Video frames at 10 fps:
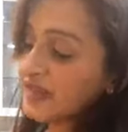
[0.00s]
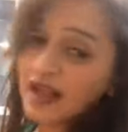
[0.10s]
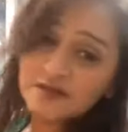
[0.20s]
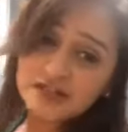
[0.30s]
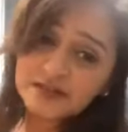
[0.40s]

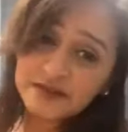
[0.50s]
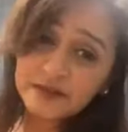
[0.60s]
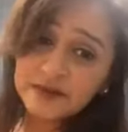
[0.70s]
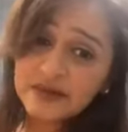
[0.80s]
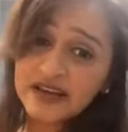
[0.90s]
I'm just
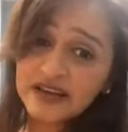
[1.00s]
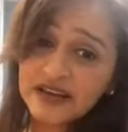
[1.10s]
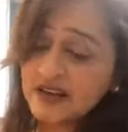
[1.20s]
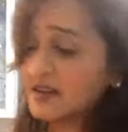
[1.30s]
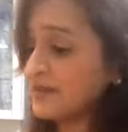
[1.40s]
flipping my
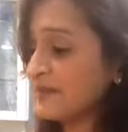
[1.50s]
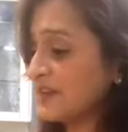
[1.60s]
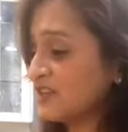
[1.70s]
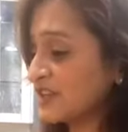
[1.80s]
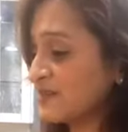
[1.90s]

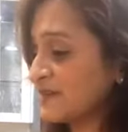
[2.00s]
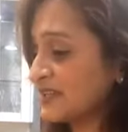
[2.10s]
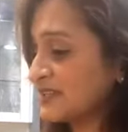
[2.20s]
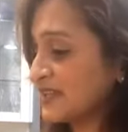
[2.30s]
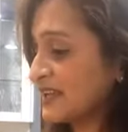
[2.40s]
chicken
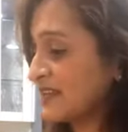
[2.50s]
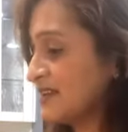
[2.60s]
breast again.